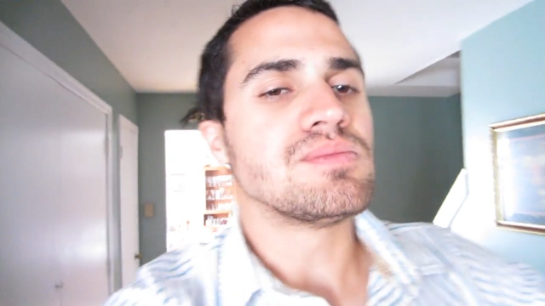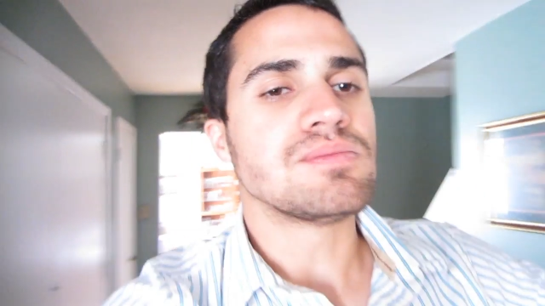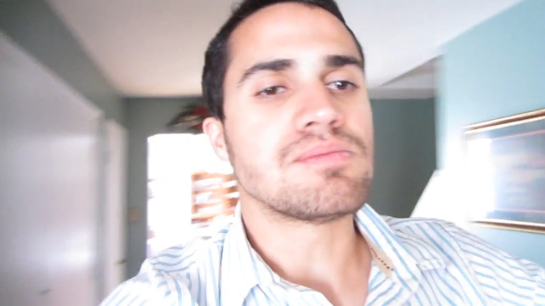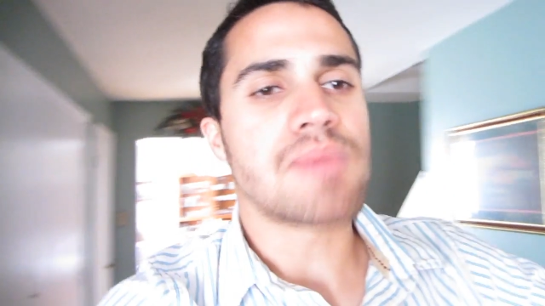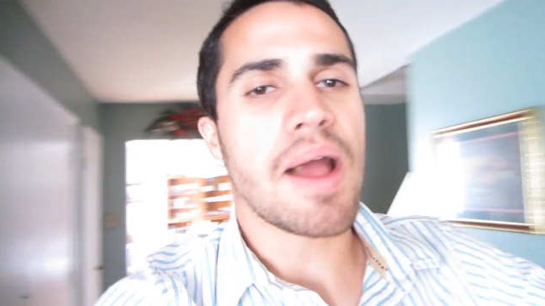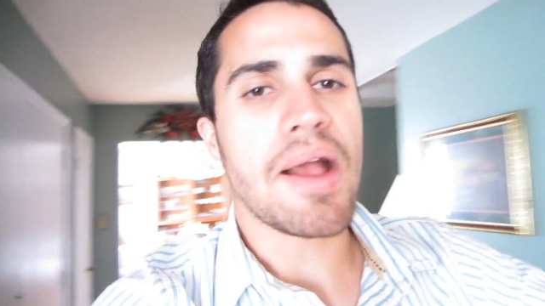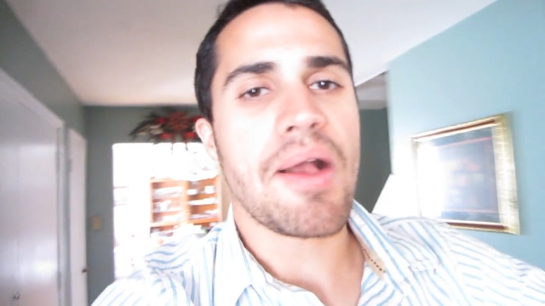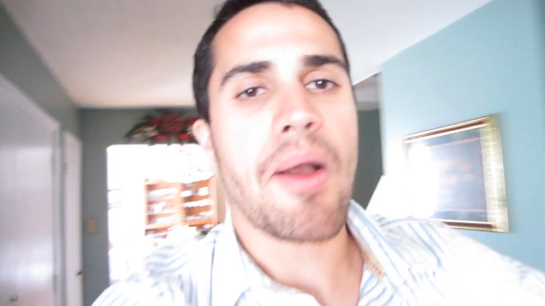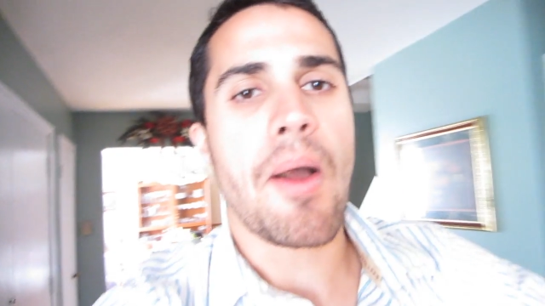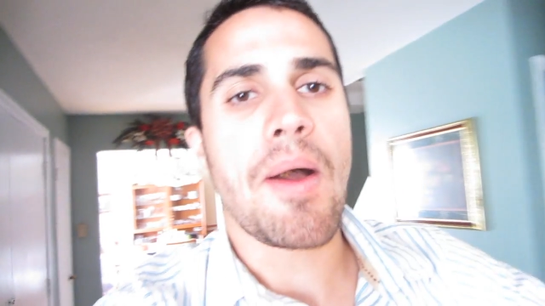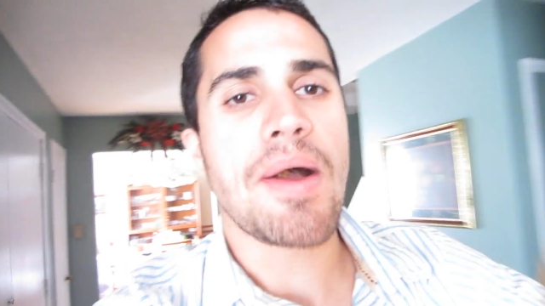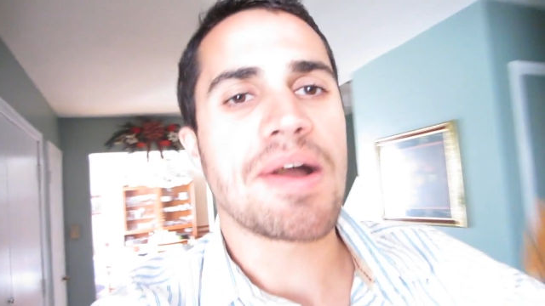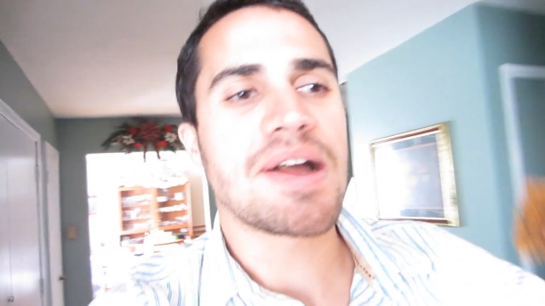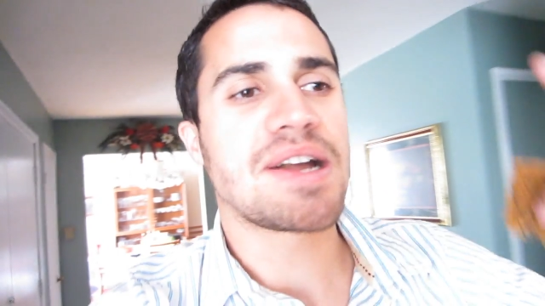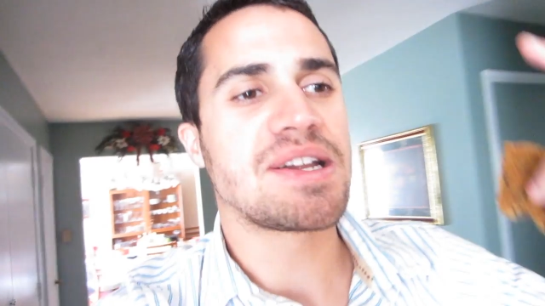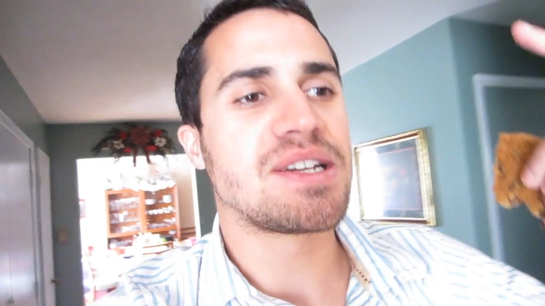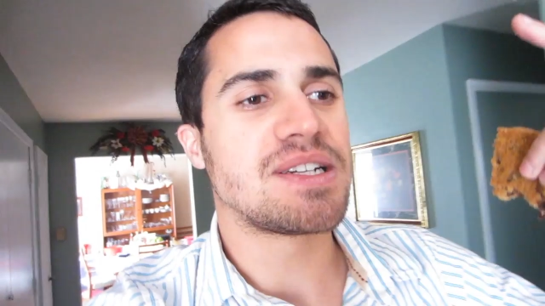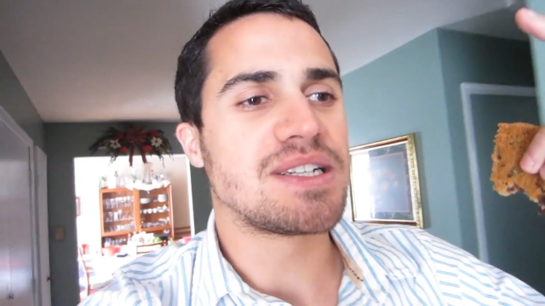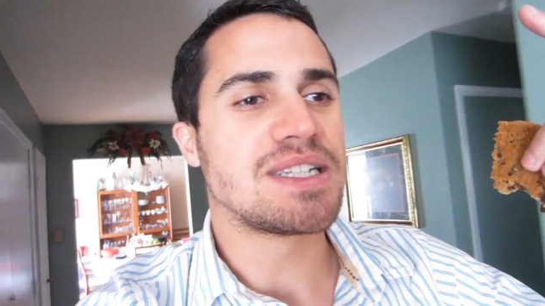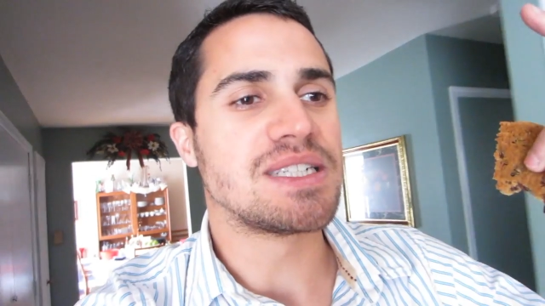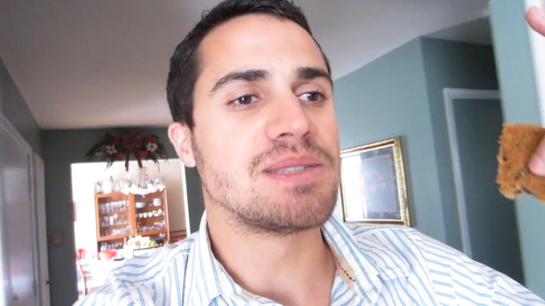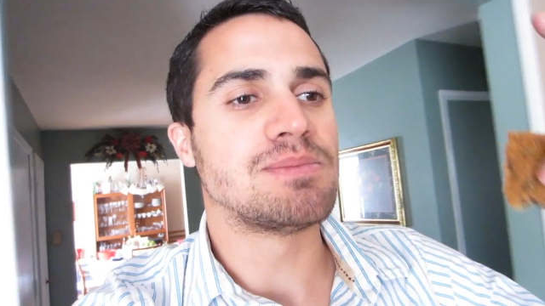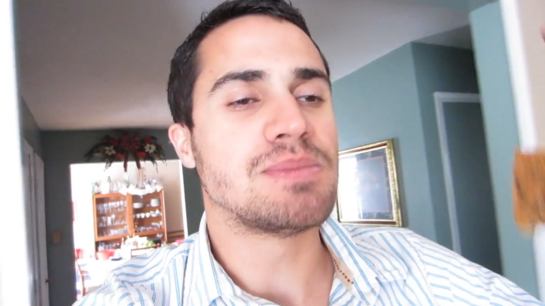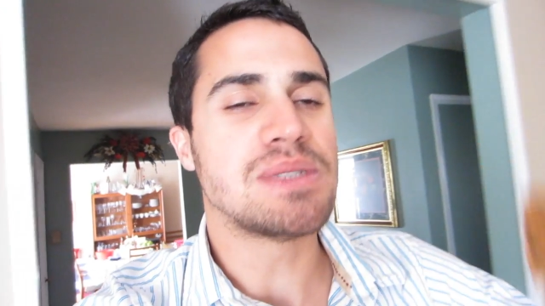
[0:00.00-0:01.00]
Michael
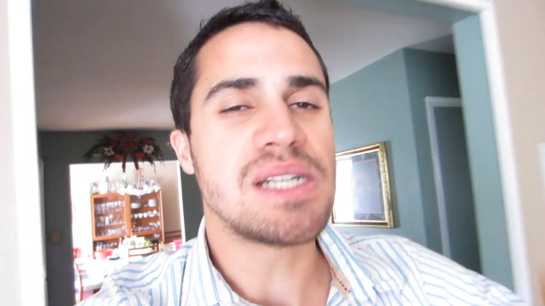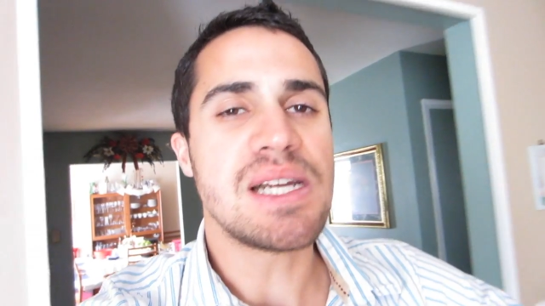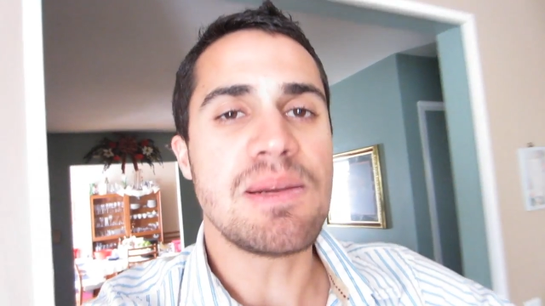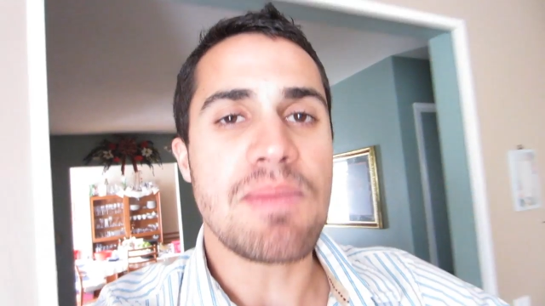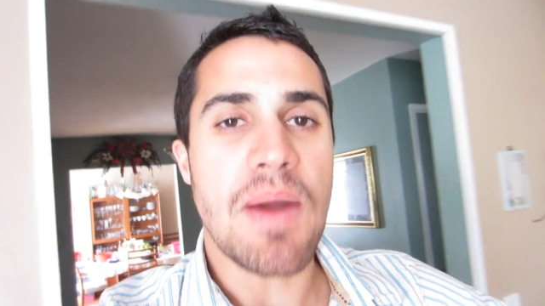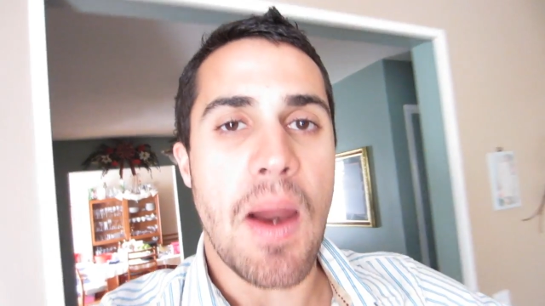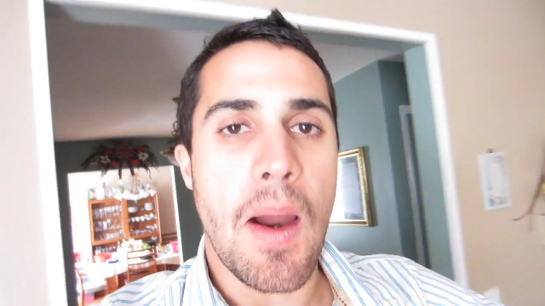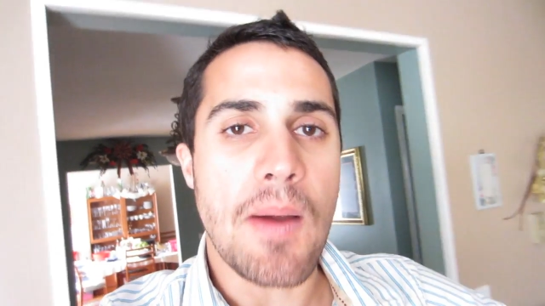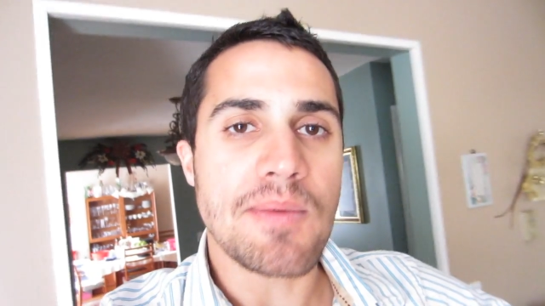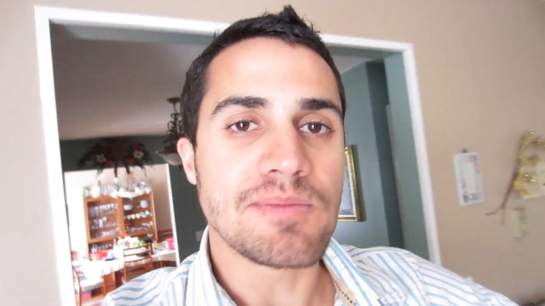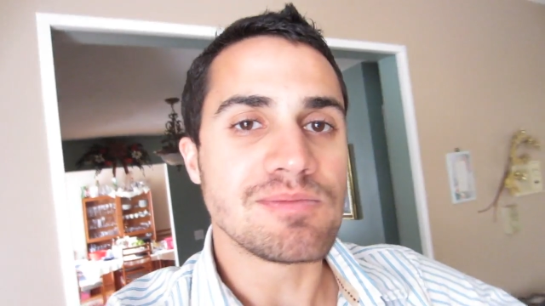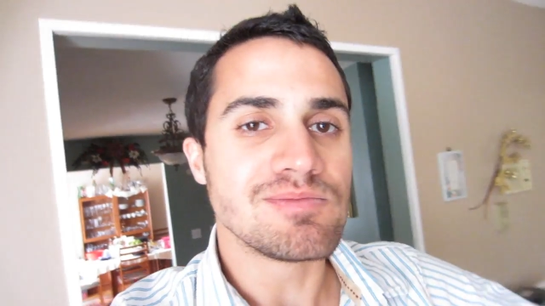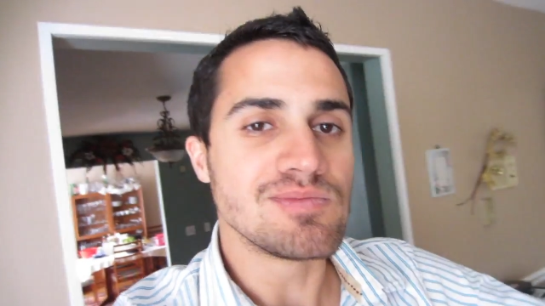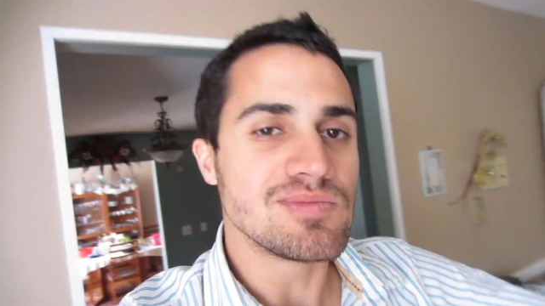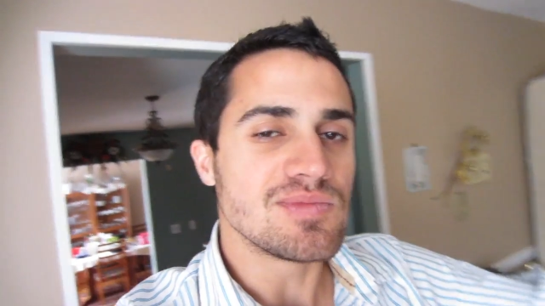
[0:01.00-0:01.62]
had a baby.